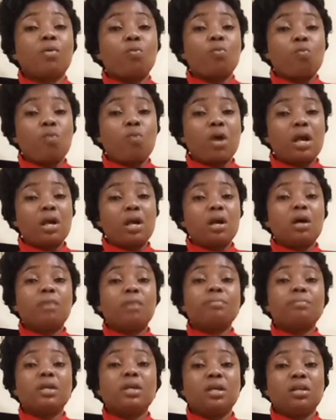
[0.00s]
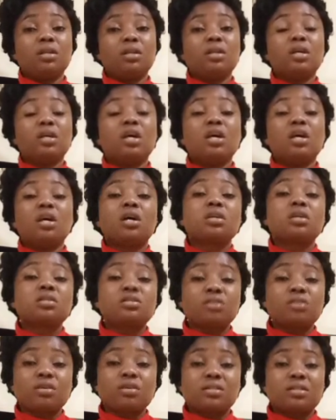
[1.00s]
welcome in
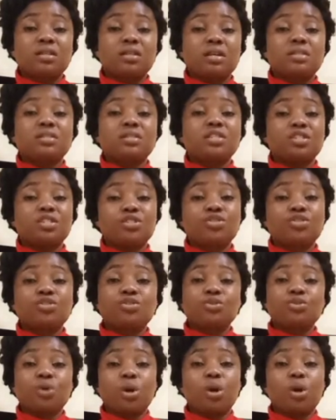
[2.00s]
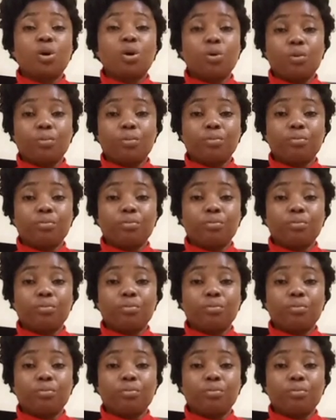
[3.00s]
success into your home.